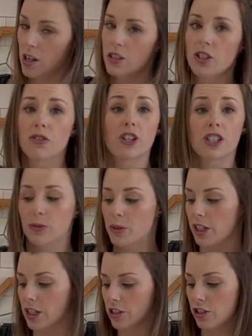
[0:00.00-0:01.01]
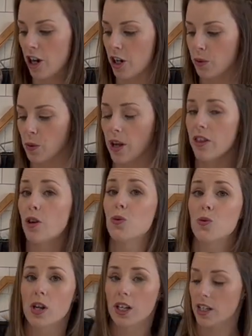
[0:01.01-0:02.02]
So first we're going to start with
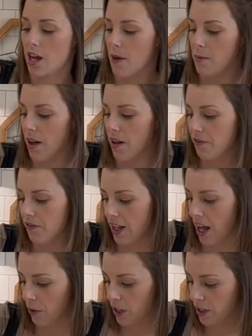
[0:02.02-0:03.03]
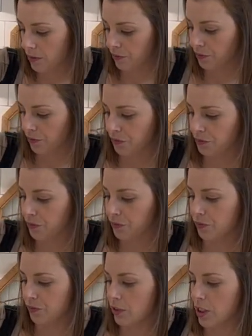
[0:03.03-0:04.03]
1 cup of flour.
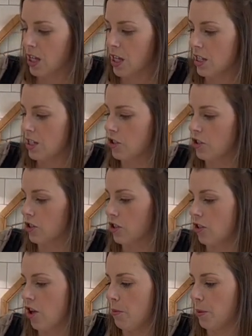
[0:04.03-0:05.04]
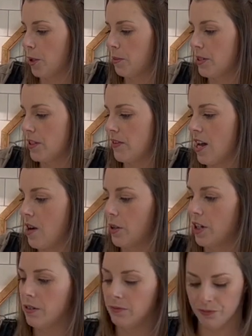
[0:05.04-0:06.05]
This is just all-purpose
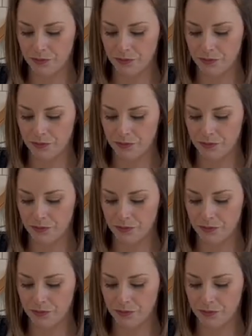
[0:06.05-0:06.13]
flour.